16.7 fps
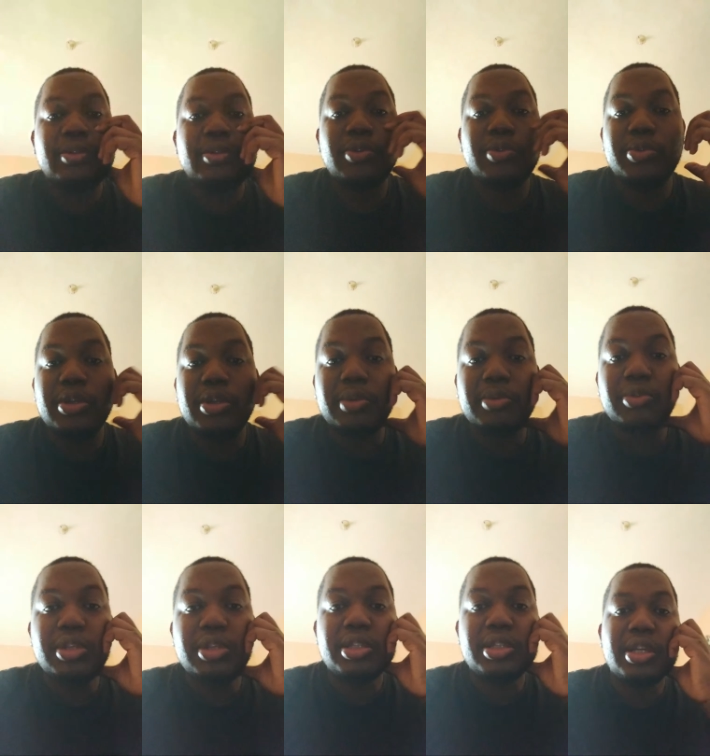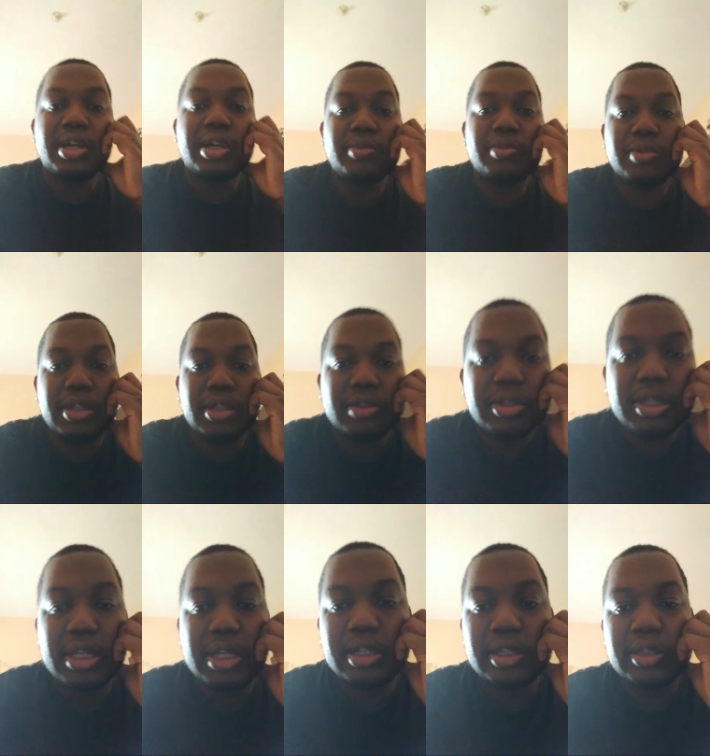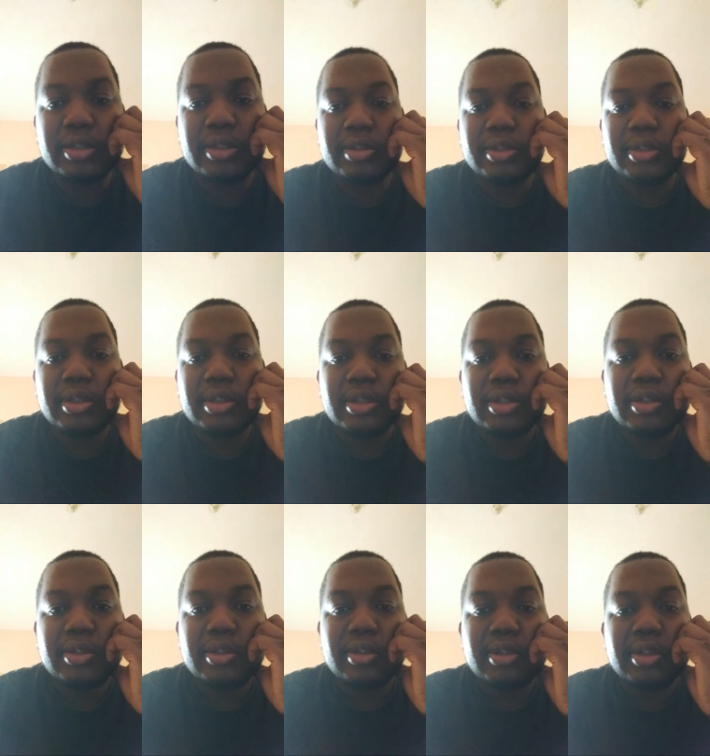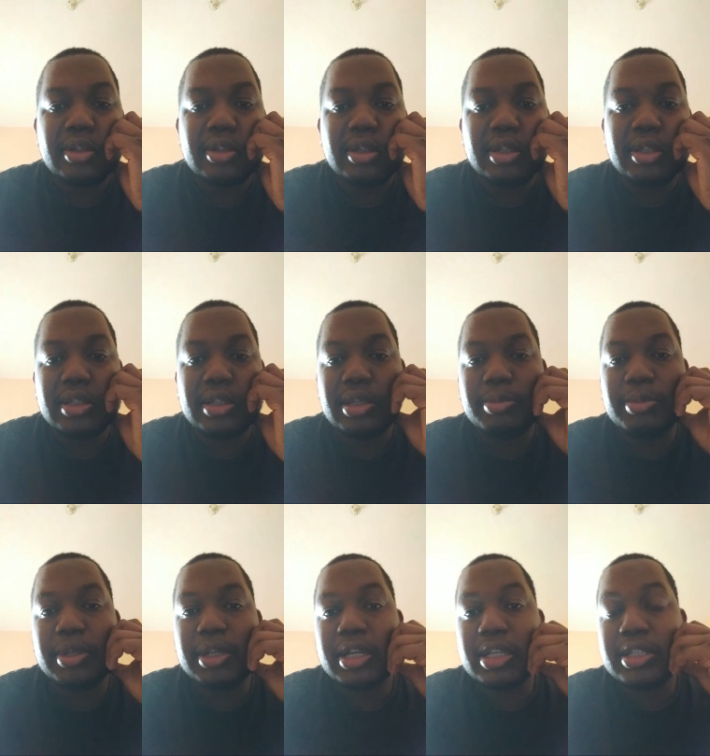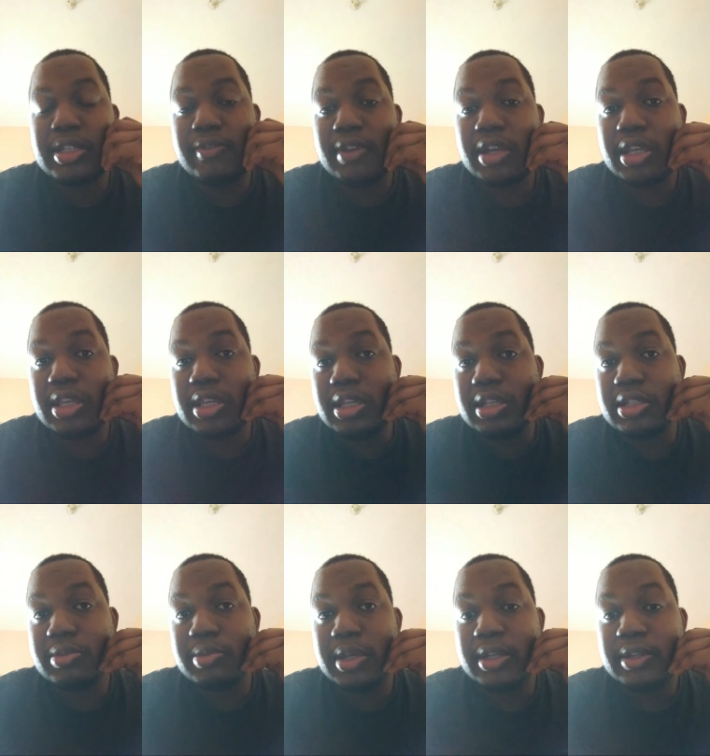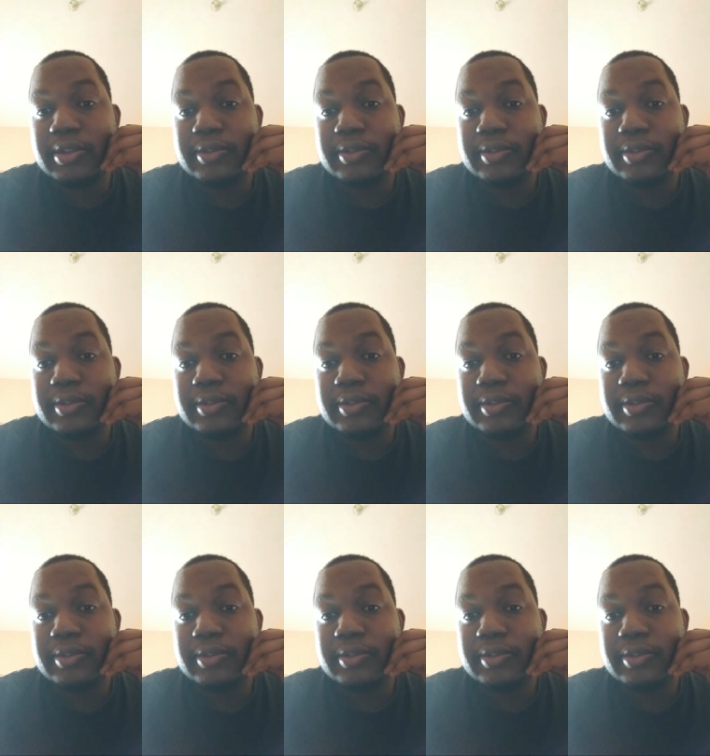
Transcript: Who they do this and who they do that. You see, because if it's a case where